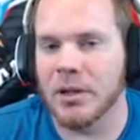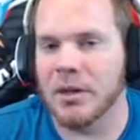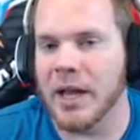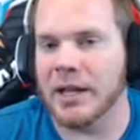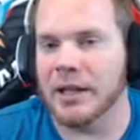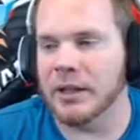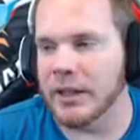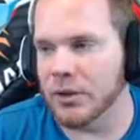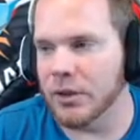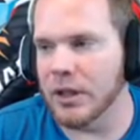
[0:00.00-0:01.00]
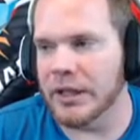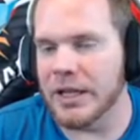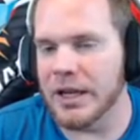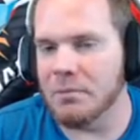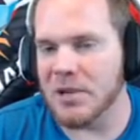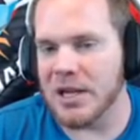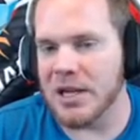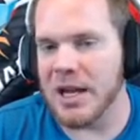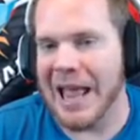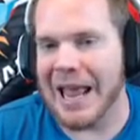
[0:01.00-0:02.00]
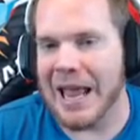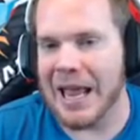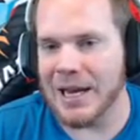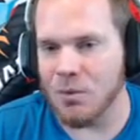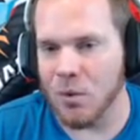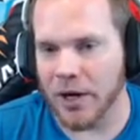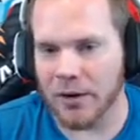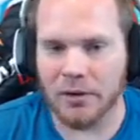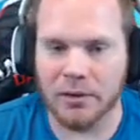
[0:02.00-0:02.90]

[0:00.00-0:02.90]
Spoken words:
that can literally be anywhere.